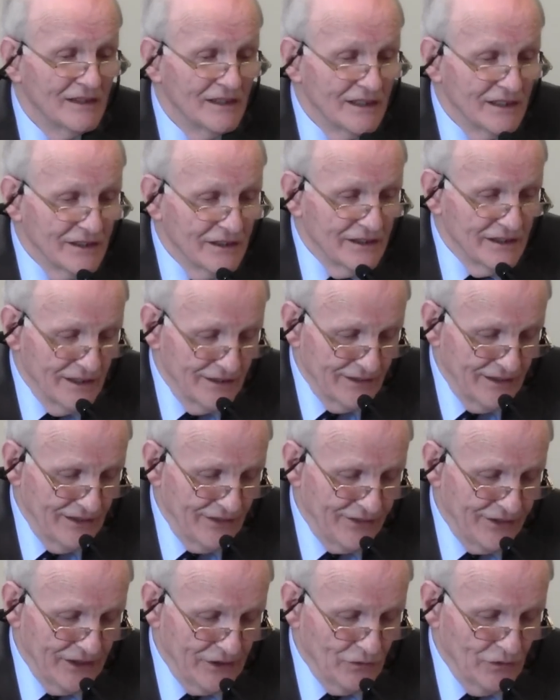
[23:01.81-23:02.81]

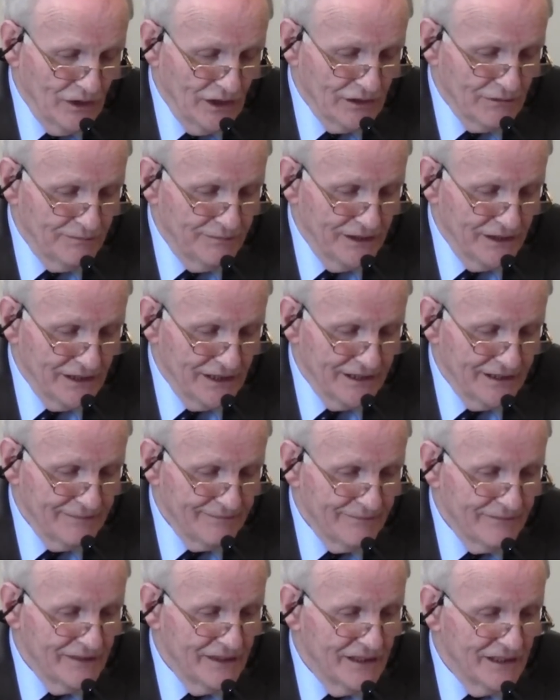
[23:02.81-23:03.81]
a thick-walled
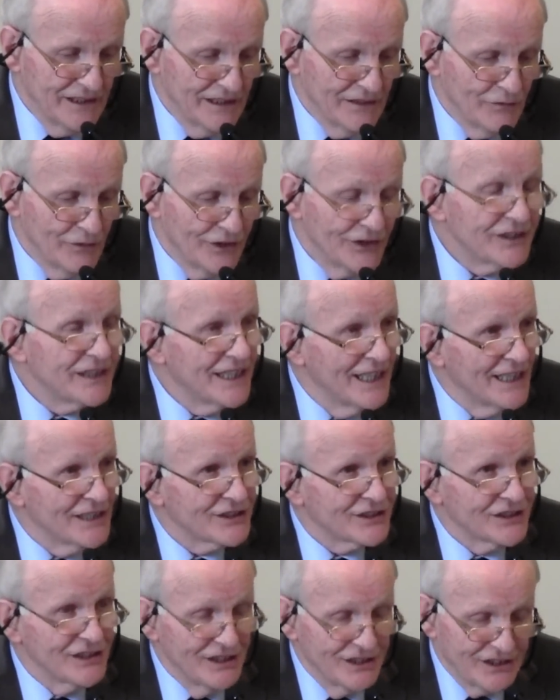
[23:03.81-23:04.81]
building with
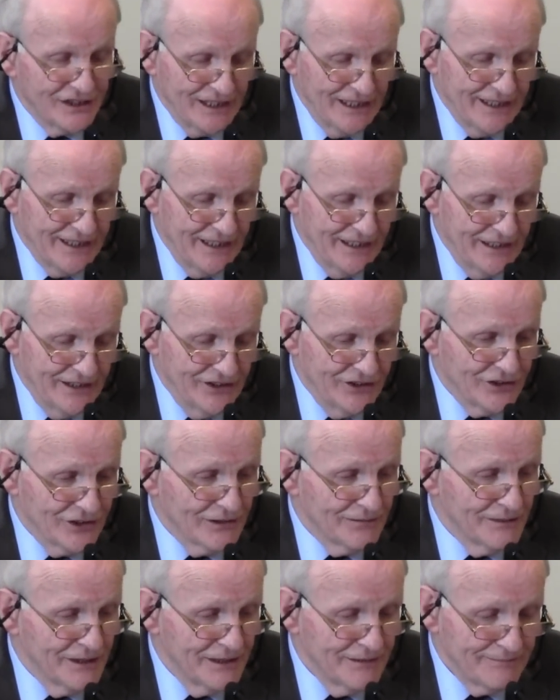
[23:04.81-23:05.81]
casks inside it in
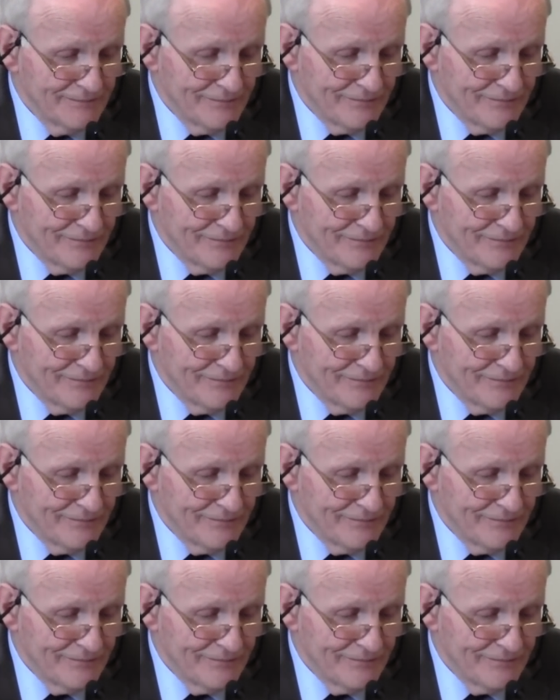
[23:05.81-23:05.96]
Germany.